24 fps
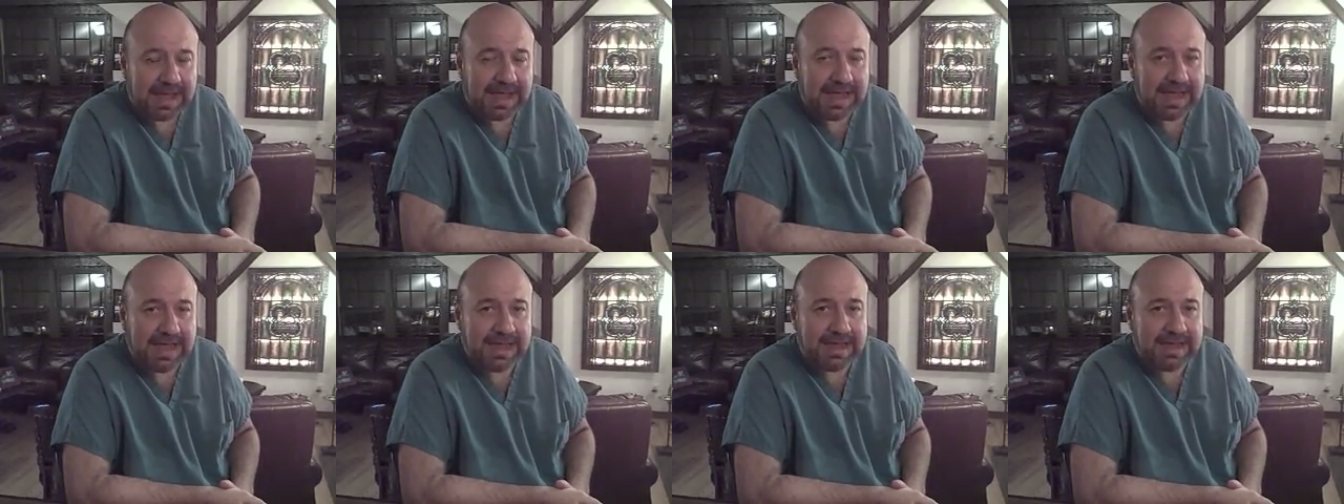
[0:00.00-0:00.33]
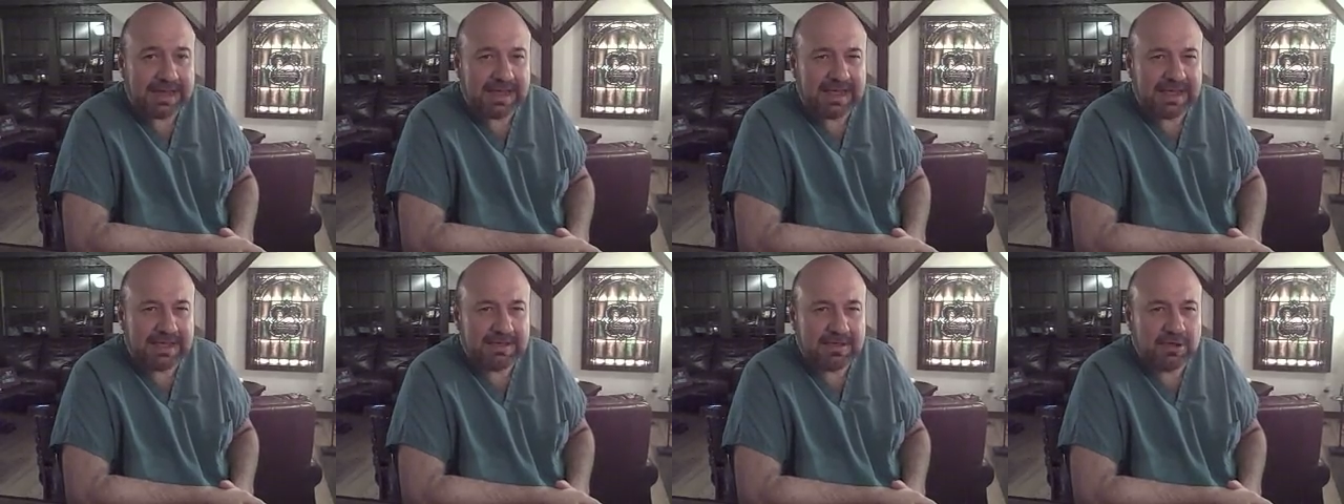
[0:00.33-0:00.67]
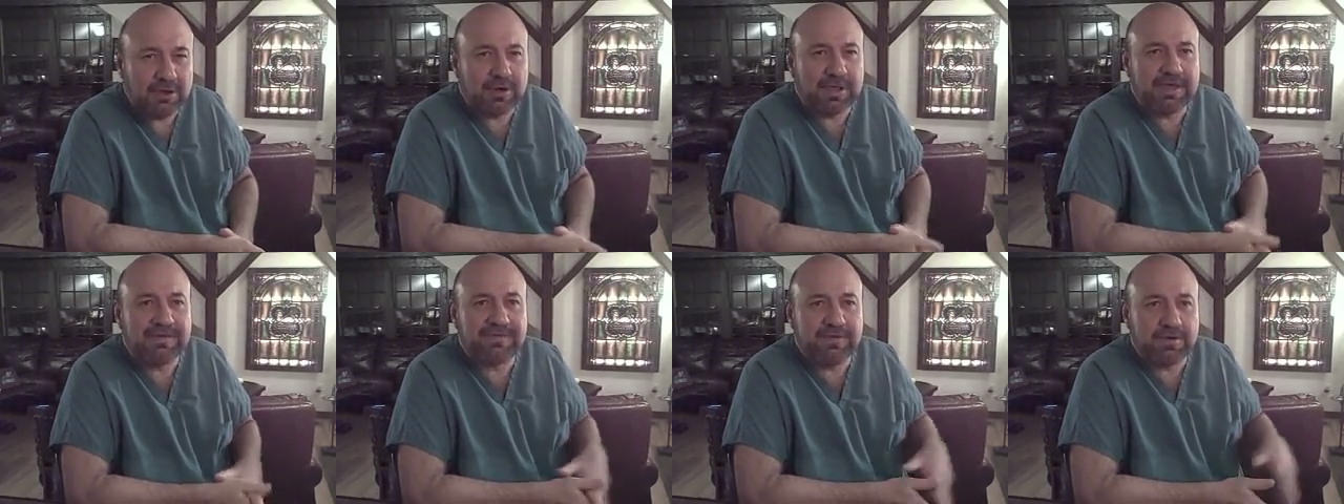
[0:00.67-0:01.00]
And, you
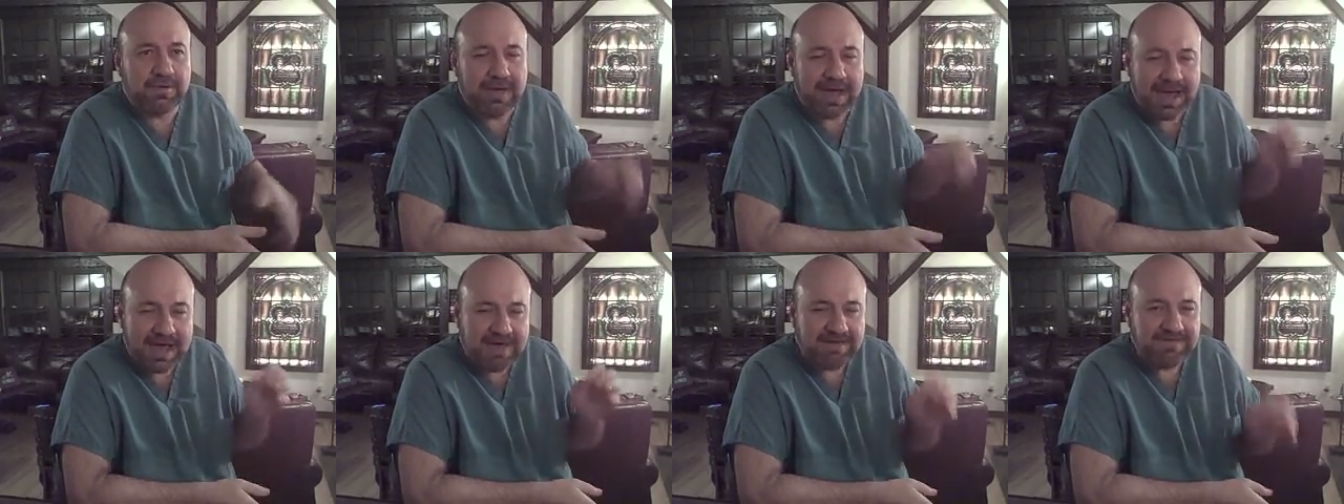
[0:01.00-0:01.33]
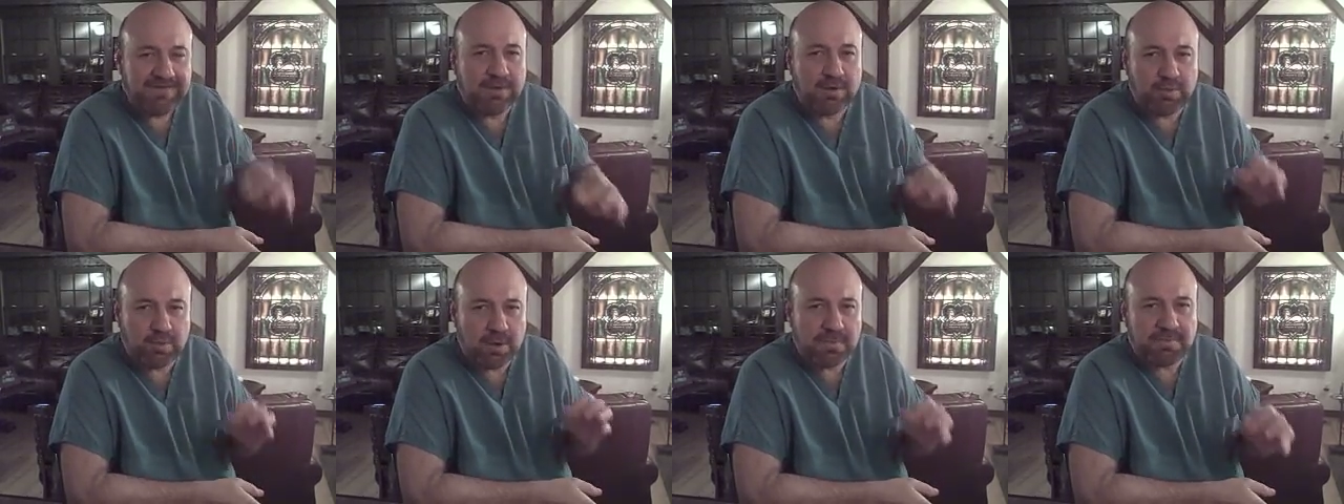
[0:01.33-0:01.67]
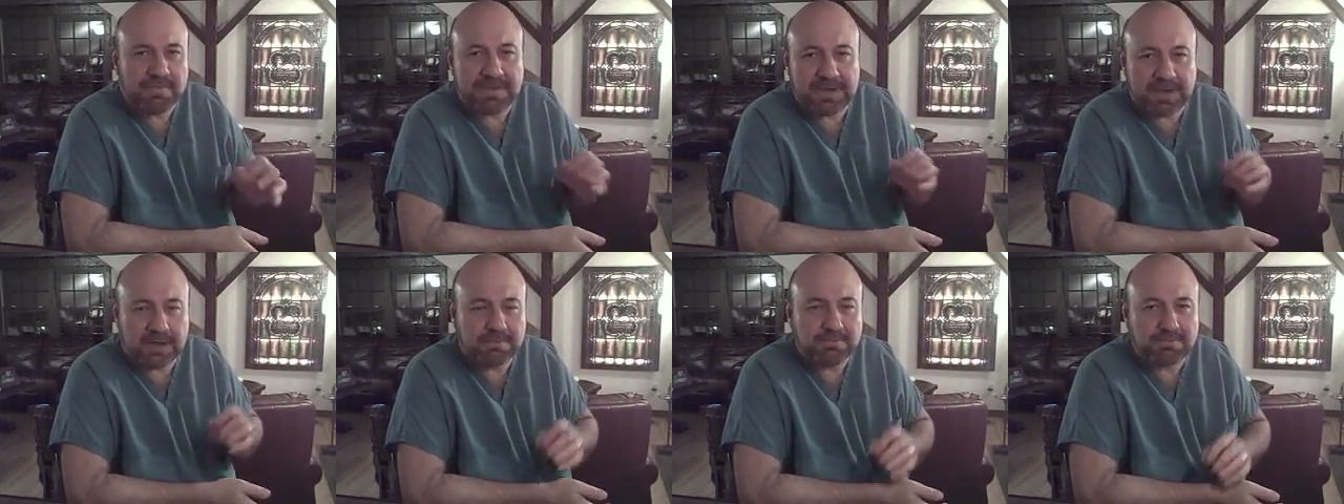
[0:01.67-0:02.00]
know, if you have
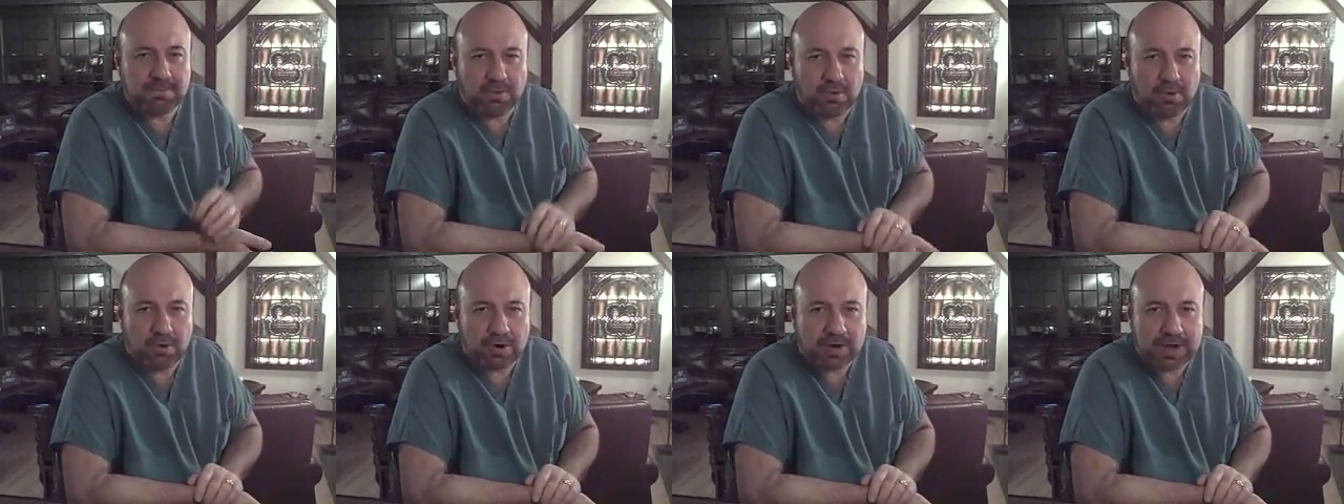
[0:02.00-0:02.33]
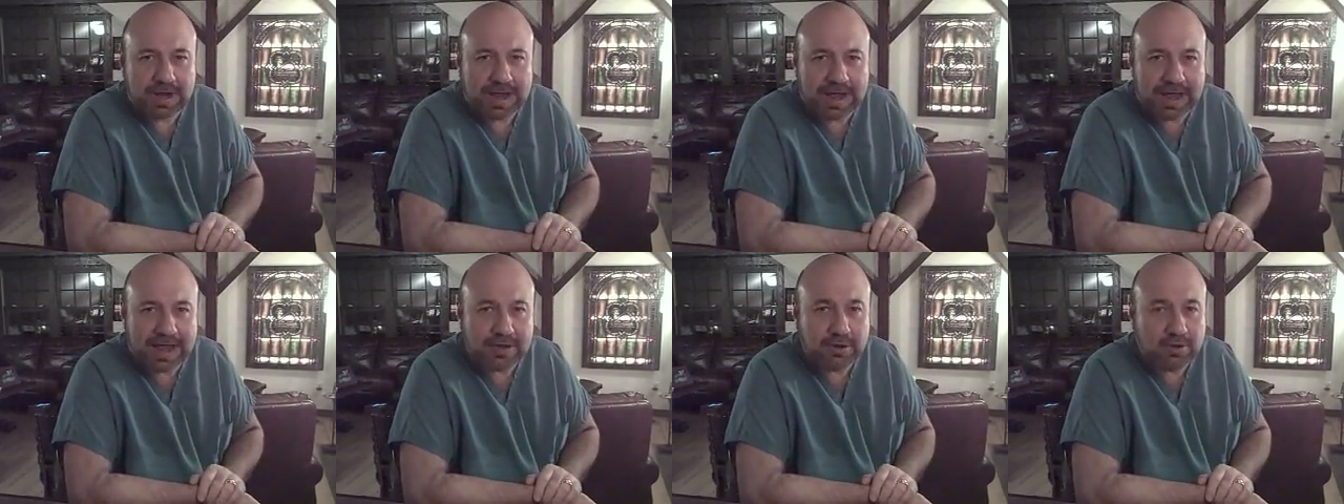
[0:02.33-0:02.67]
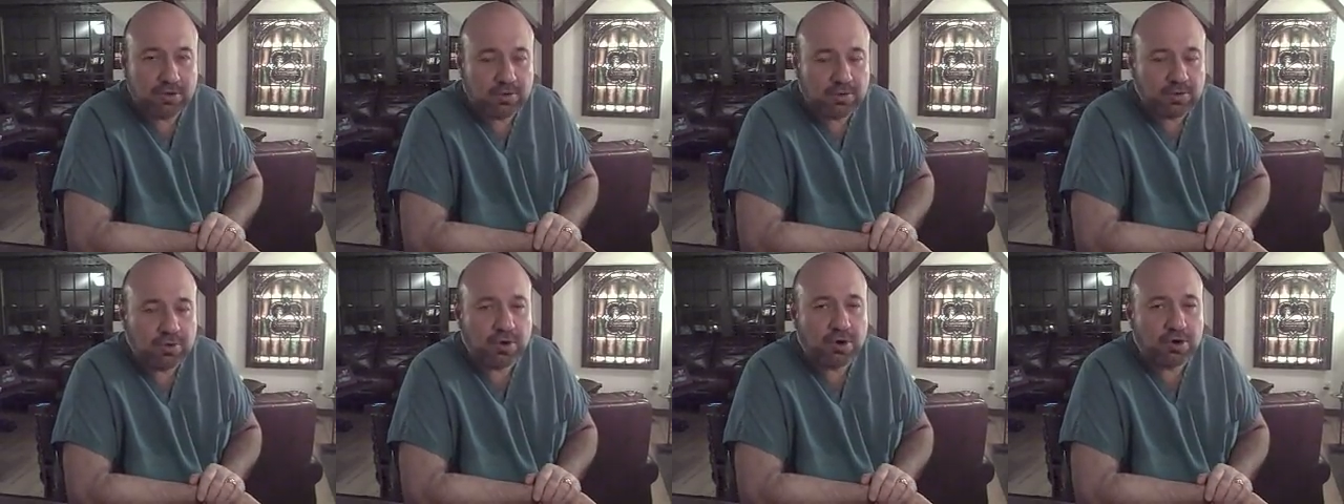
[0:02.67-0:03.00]
equipment on board
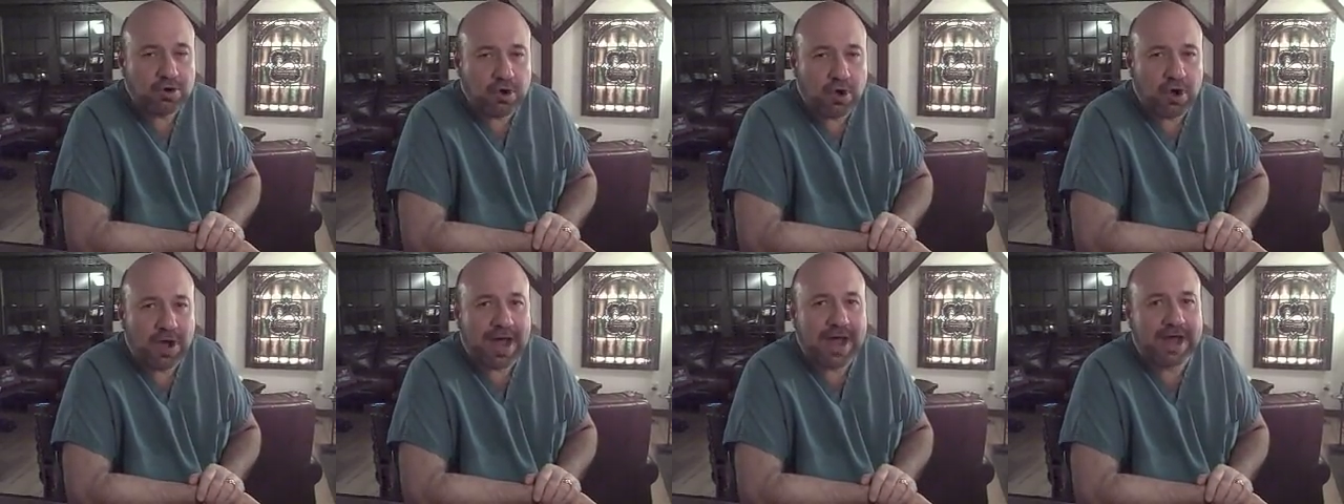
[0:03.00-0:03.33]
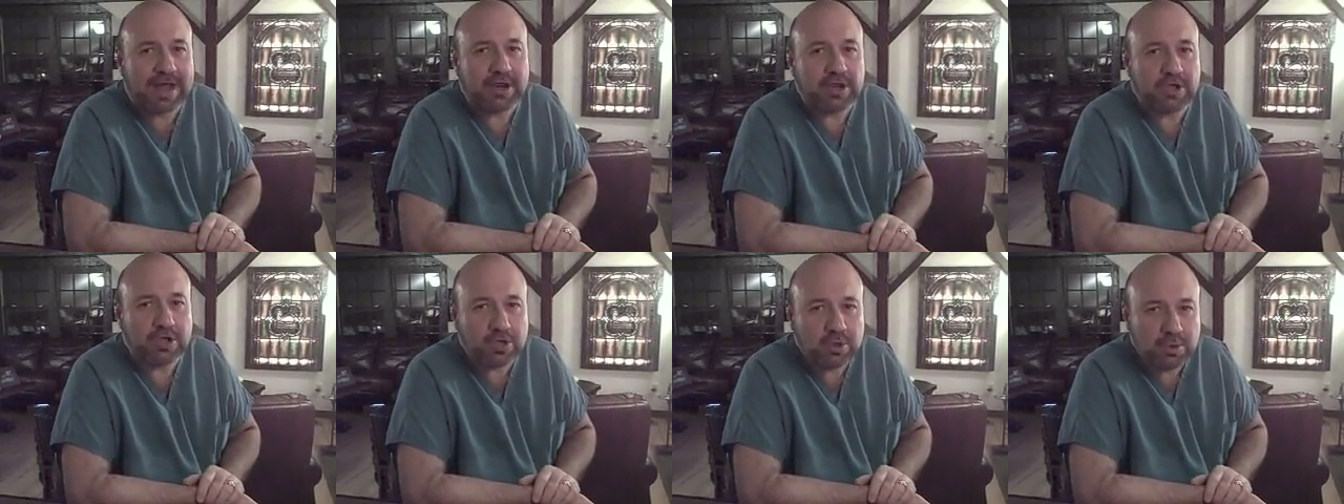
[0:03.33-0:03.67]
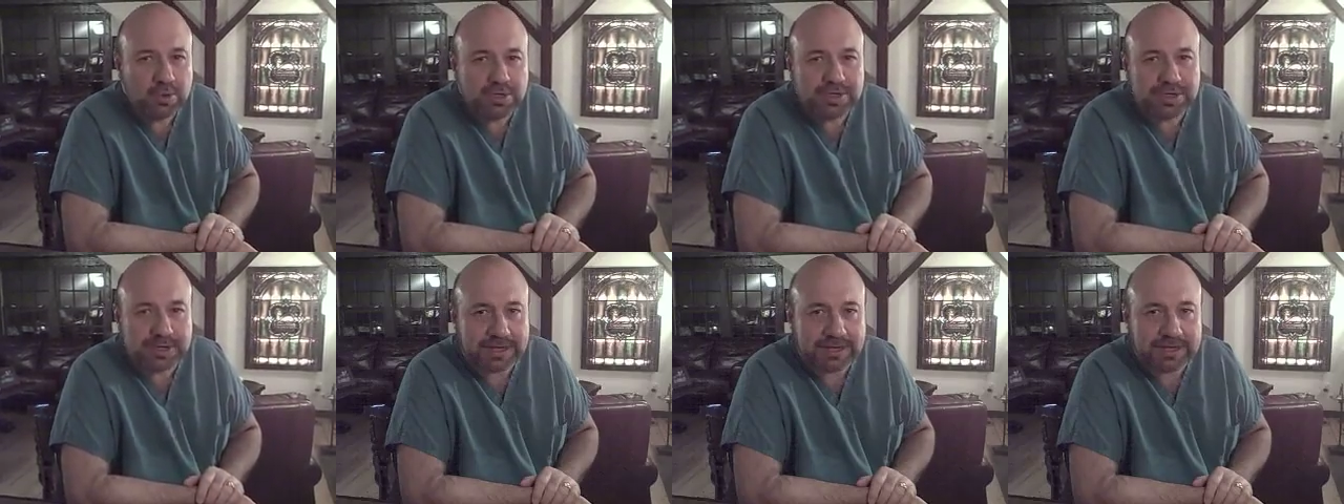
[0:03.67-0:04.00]
and you don't know how to
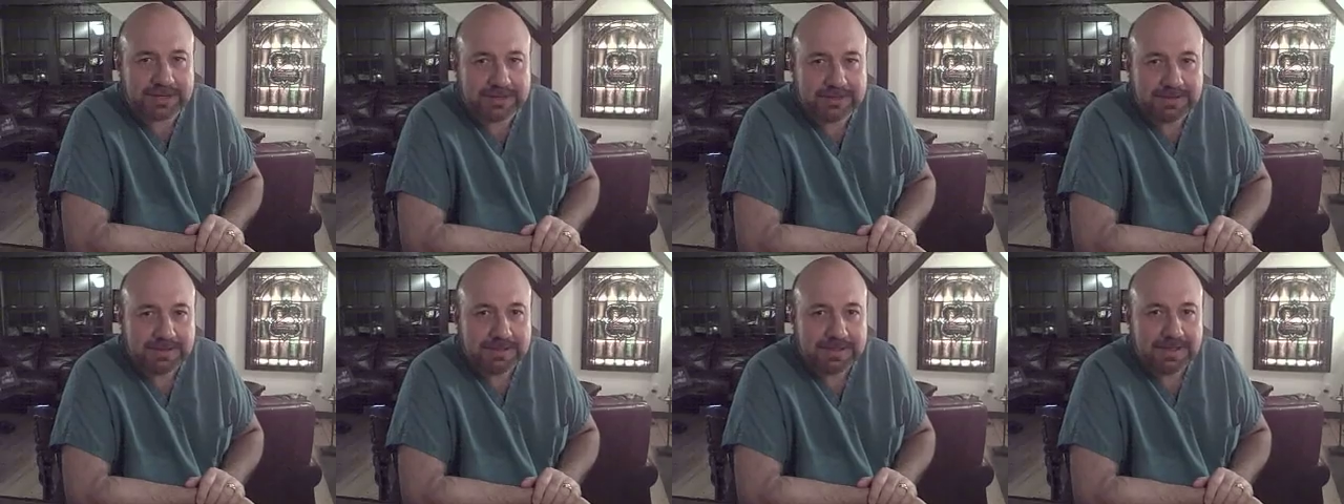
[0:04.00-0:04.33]
use it,